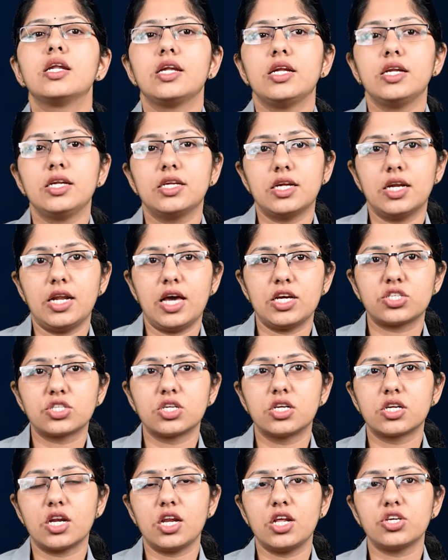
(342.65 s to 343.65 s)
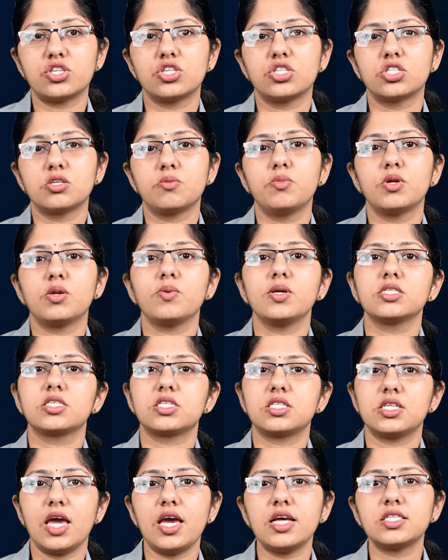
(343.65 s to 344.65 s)
international relationship between
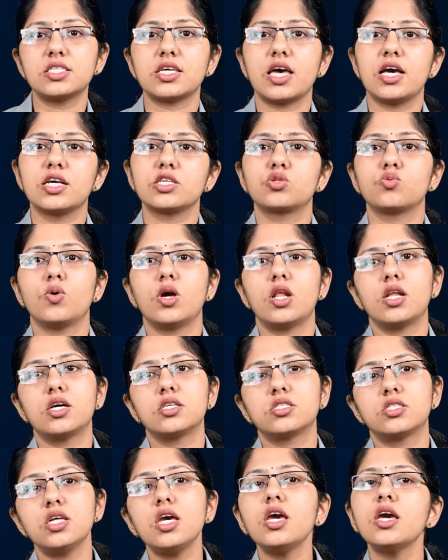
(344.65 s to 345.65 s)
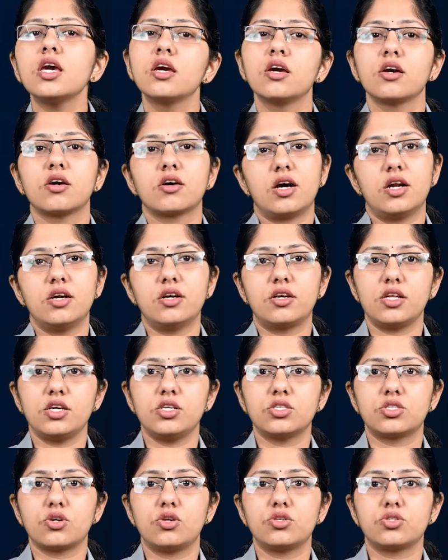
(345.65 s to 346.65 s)
states as well as the
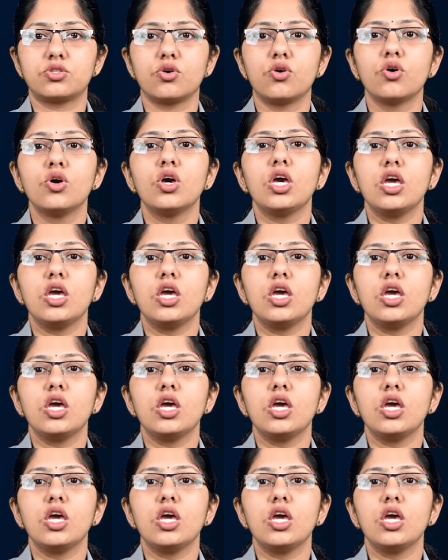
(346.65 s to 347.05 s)
countries also.